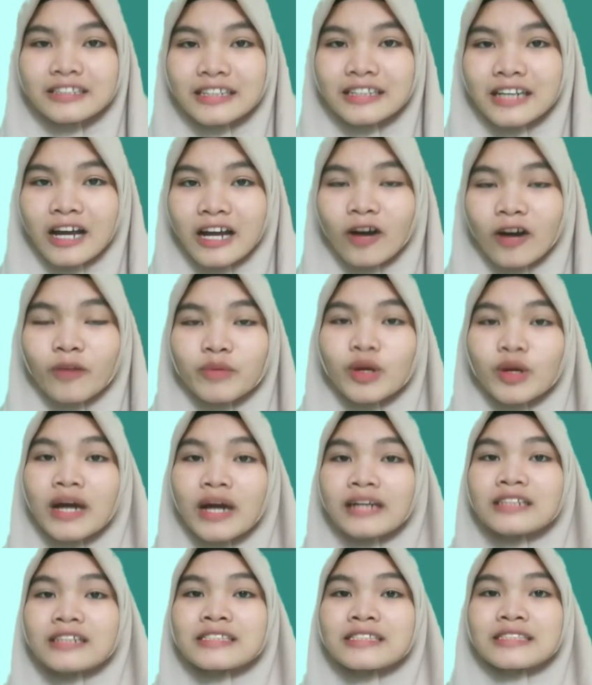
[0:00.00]
I hope you
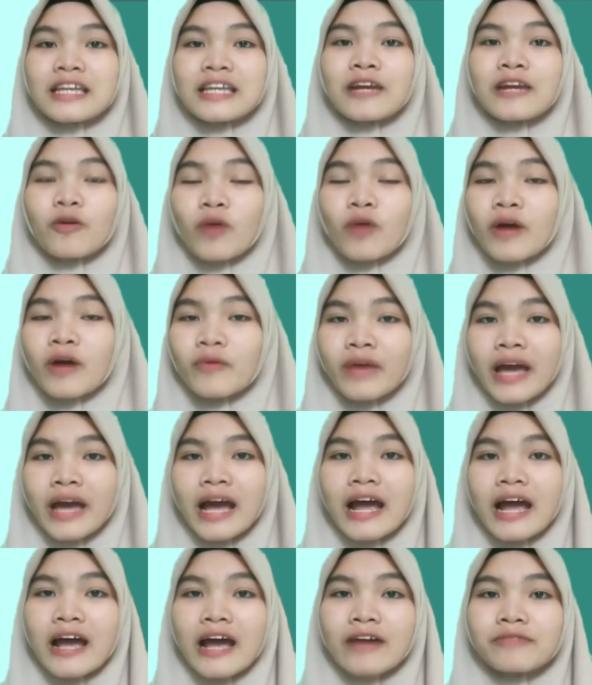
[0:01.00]
understand what we
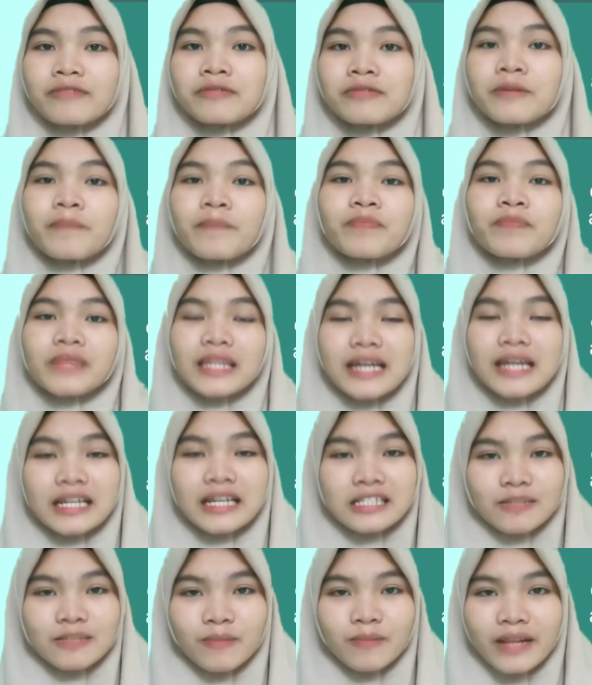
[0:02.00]
have
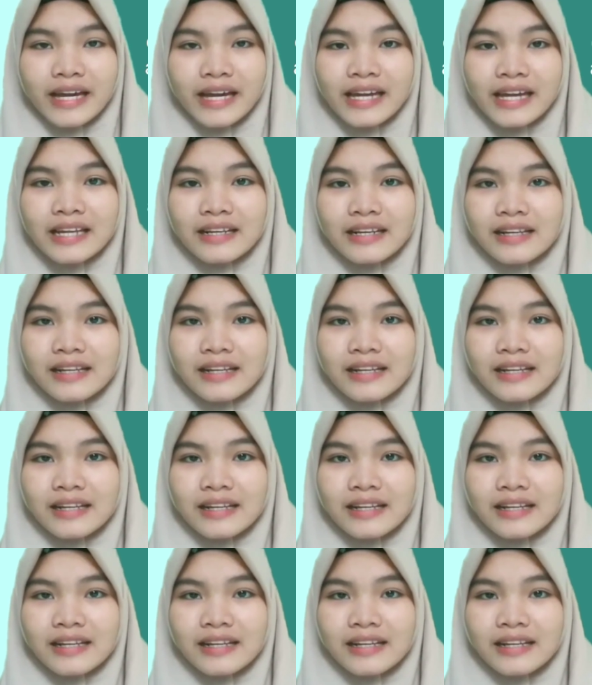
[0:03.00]
explained,